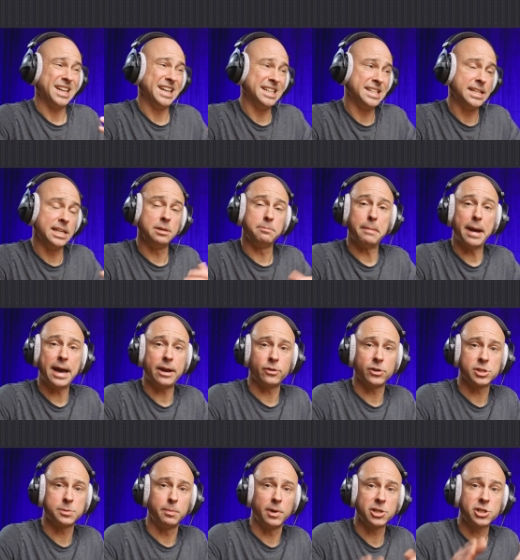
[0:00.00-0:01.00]
it didn't matter
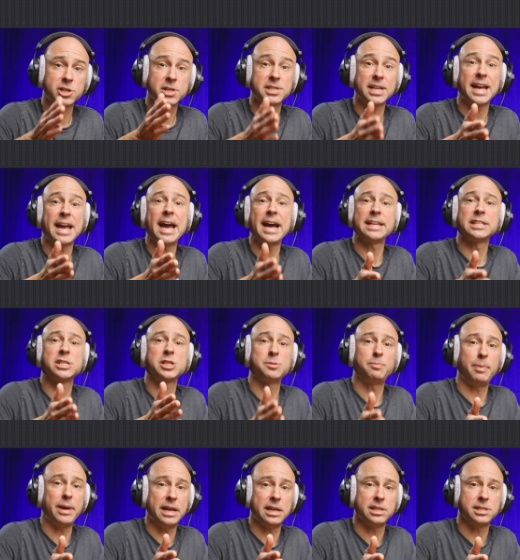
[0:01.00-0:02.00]
as much because I had
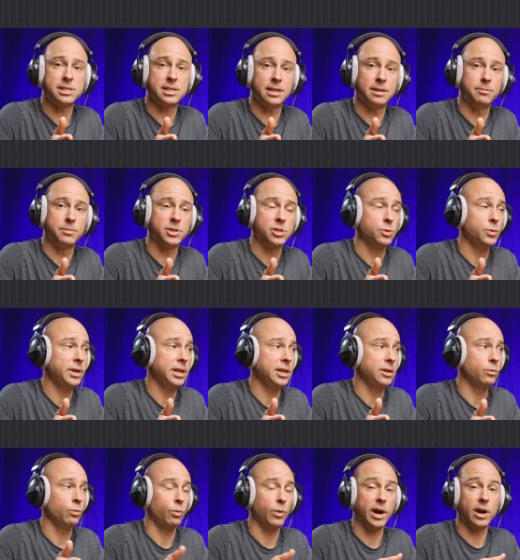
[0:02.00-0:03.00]
space in
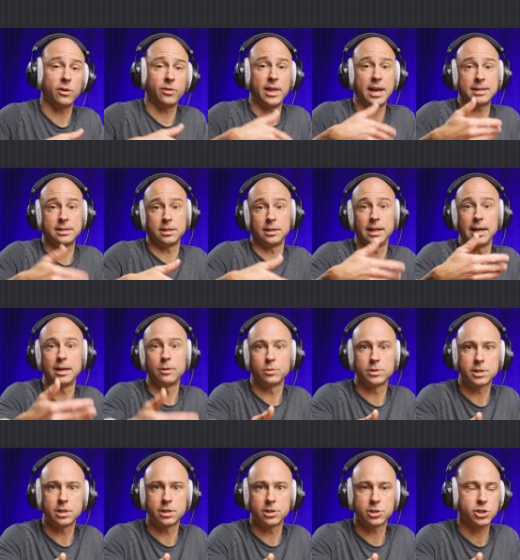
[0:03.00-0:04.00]
between where that delay
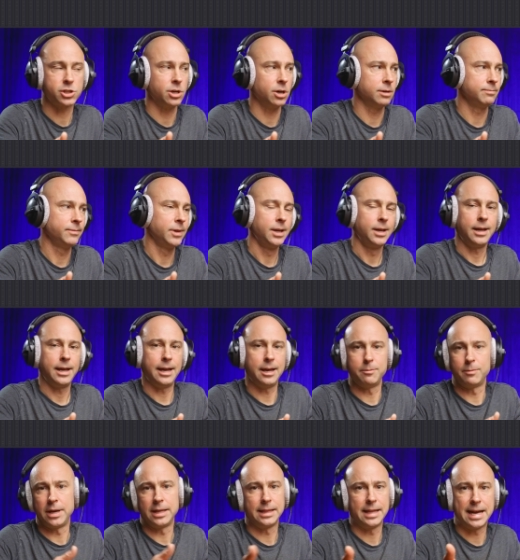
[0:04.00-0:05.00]
was going to start
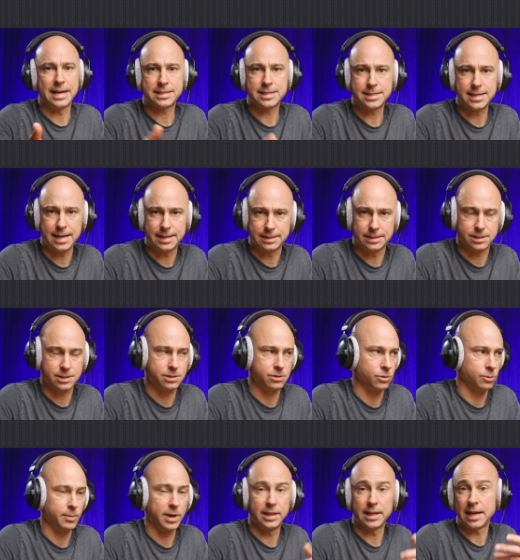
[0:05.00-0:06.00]
and my last sentence
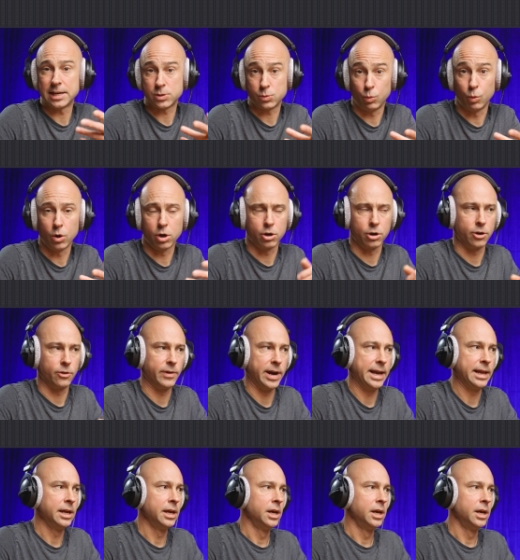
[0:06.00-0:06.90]
or my last word, right?